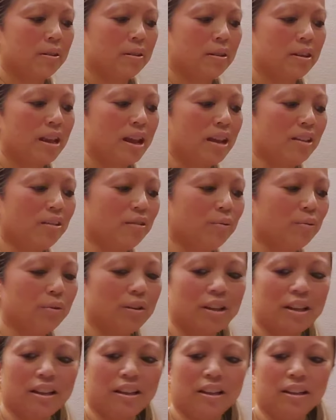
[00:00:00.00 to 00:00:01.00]
That's
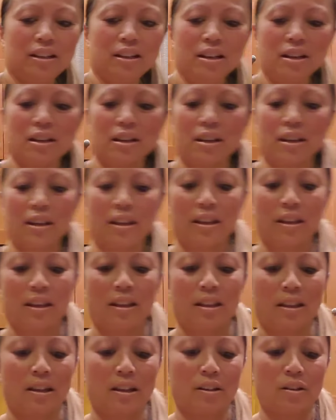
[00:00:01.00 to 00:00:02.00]
one.
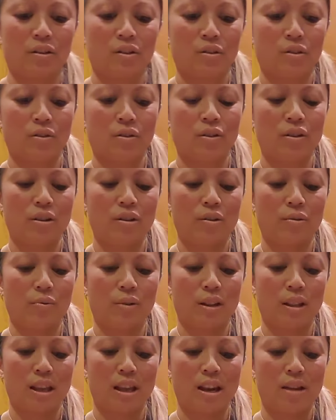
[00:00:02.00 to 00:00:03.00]
I'll show you another
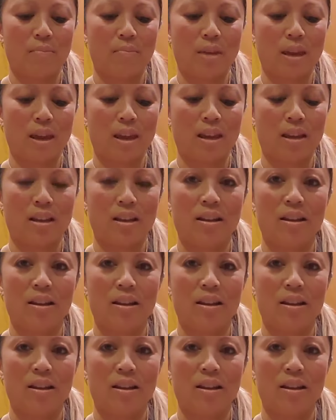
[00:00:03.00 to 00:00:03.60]
one that I made.